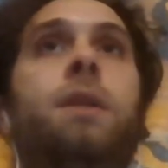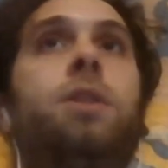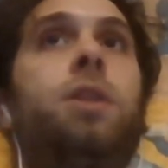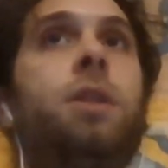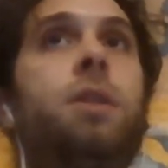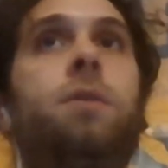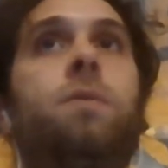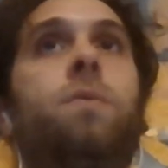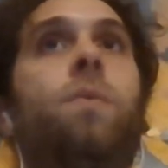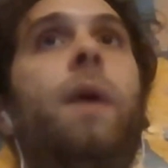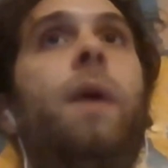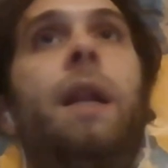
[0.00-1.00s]
just
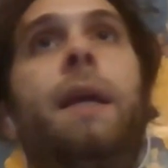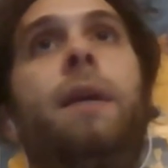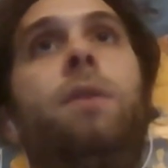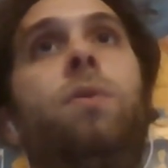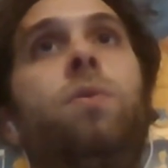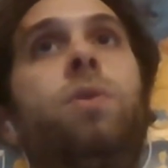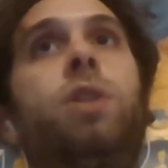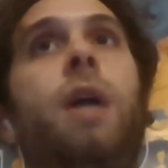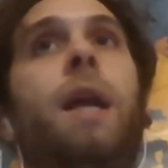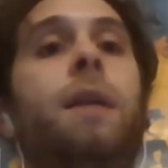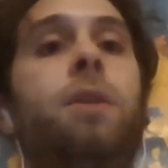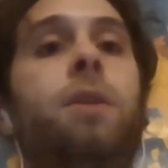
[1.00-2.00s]
willing to
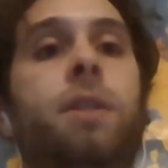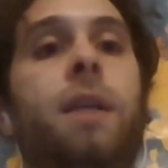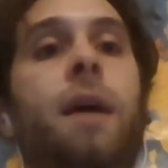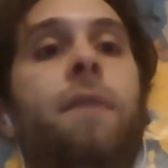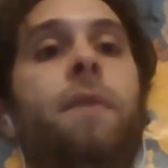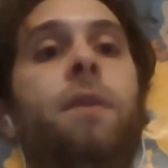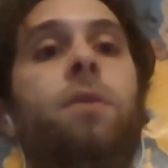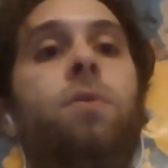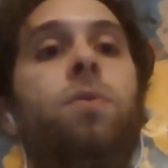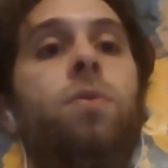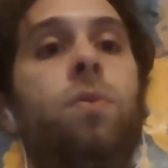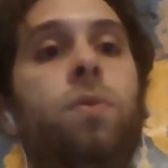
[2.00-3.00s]
challenge yourself and
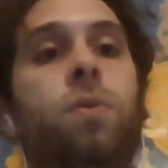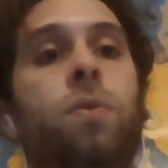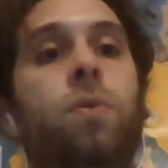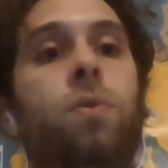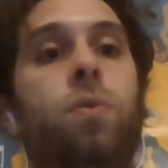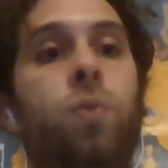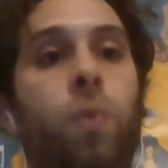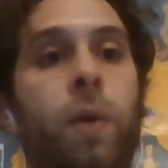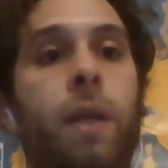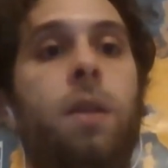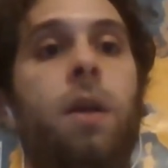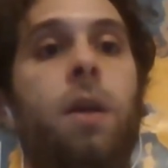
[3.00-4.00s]
to do
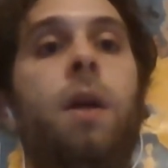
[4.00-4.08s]
it.